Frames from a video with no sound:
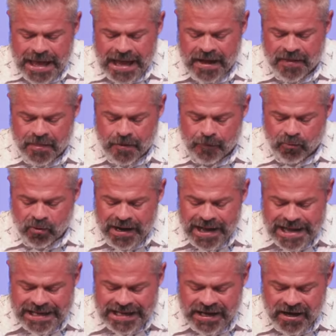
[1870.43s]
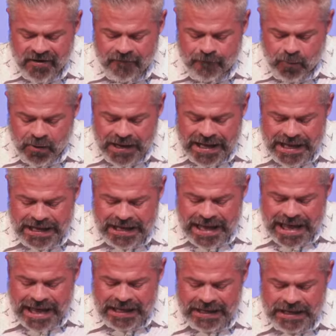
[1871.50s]
in the breaking of bread
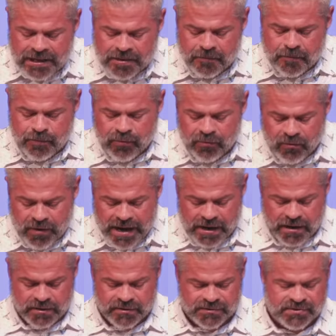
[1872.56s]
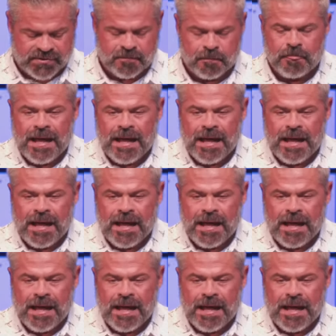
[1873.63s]
and in prayers.